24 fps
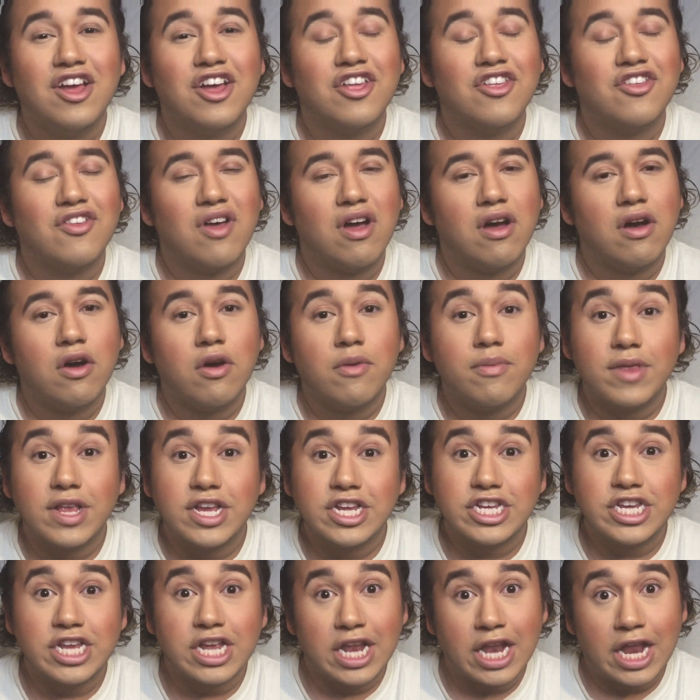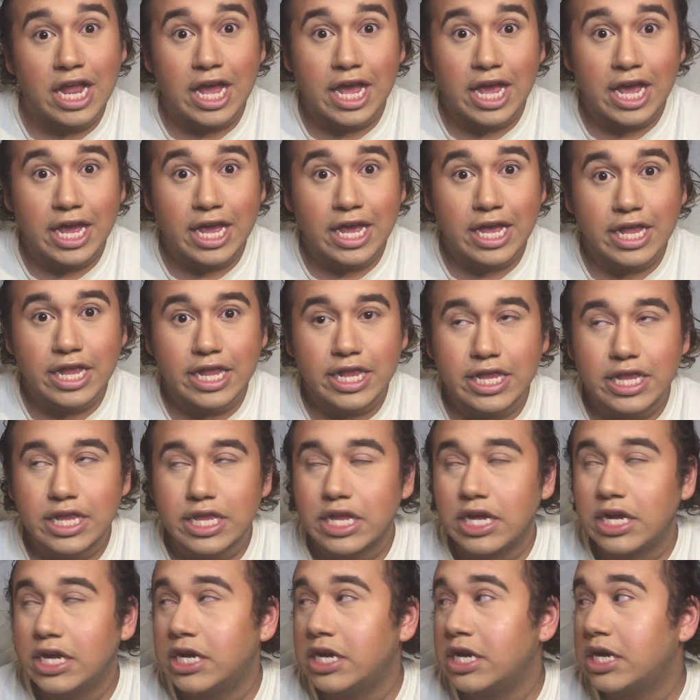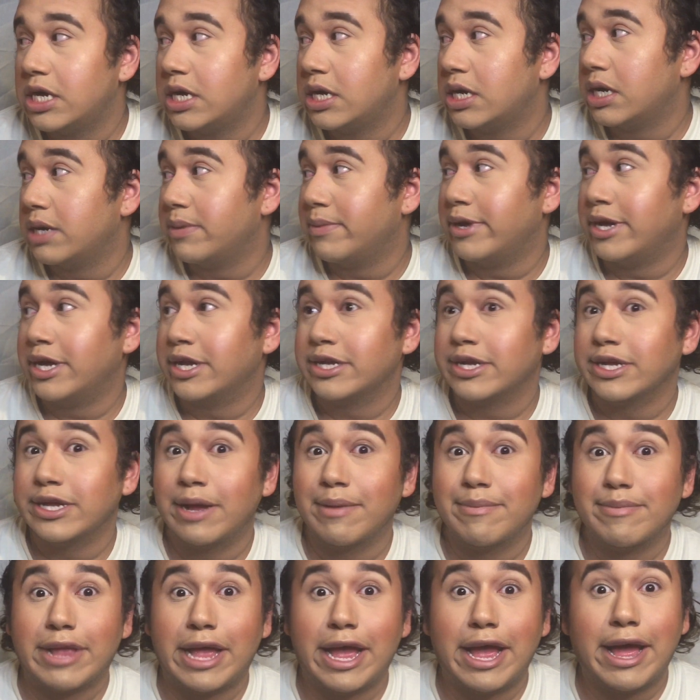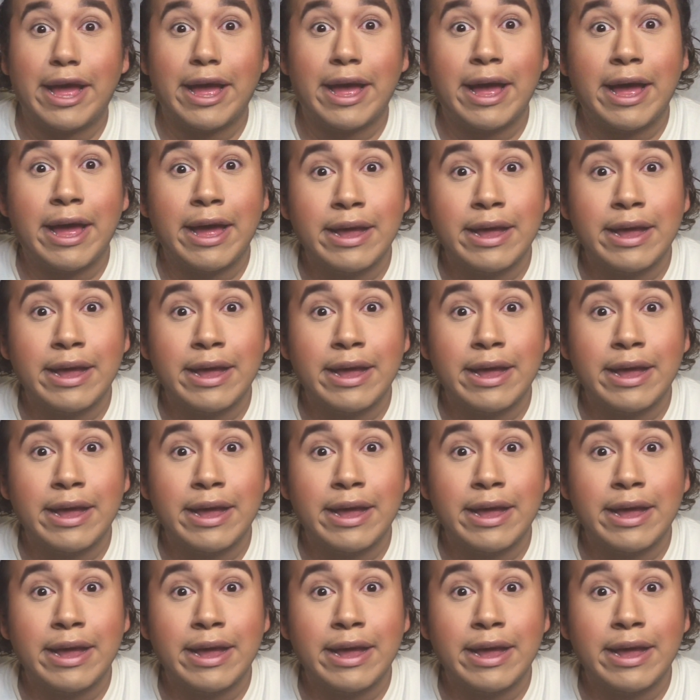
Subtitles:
So I hope this shit lasts. I'm tired.